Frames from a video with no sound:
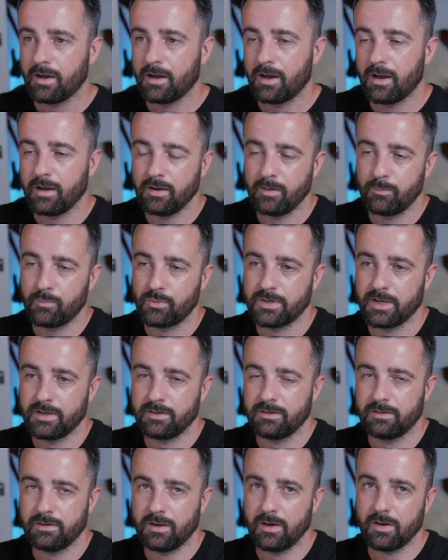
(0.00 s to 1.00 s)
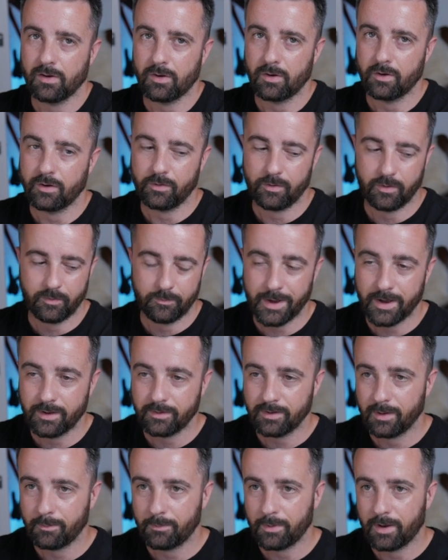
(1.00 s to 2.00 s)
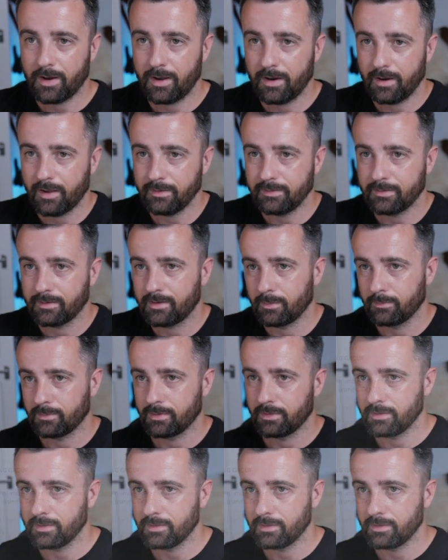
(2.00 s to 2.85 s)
I don't pretend to know a lot all about it, but I like to come to